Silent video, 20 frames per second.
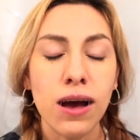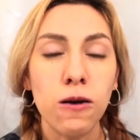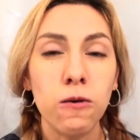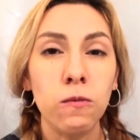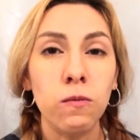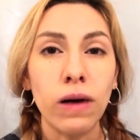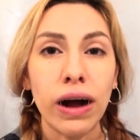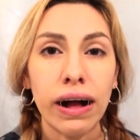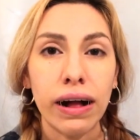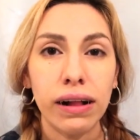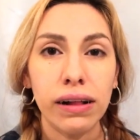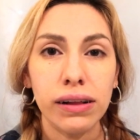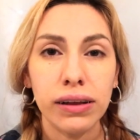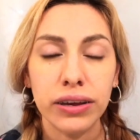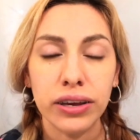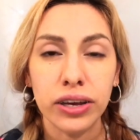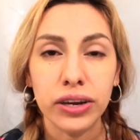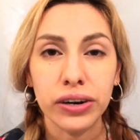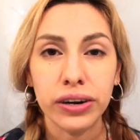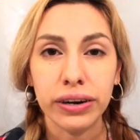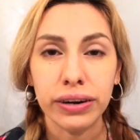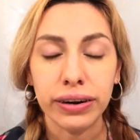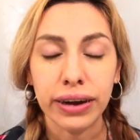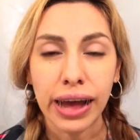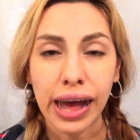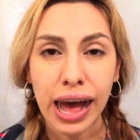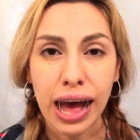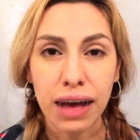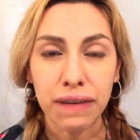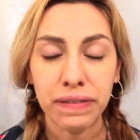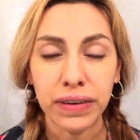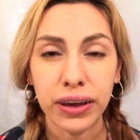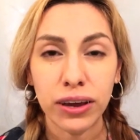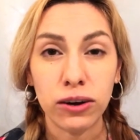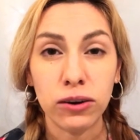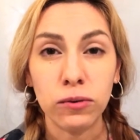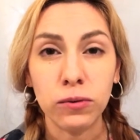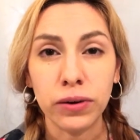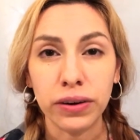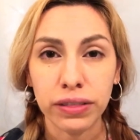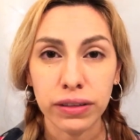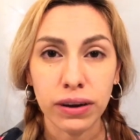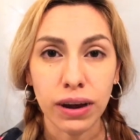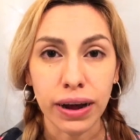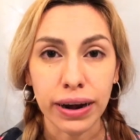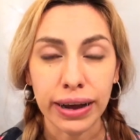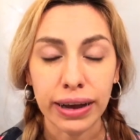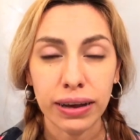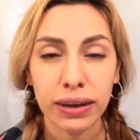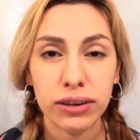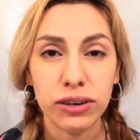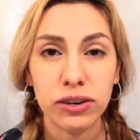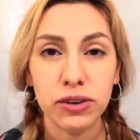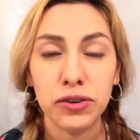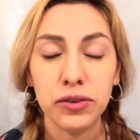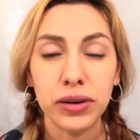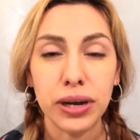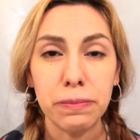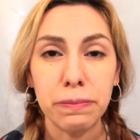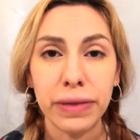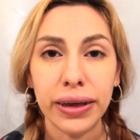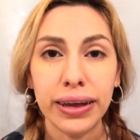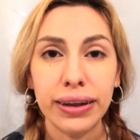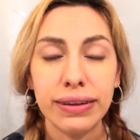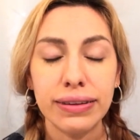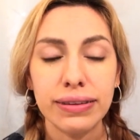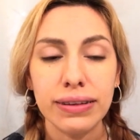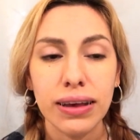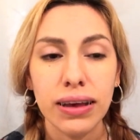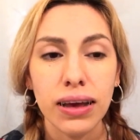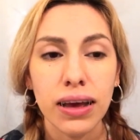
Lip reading: while you're having your orthodontic treatment,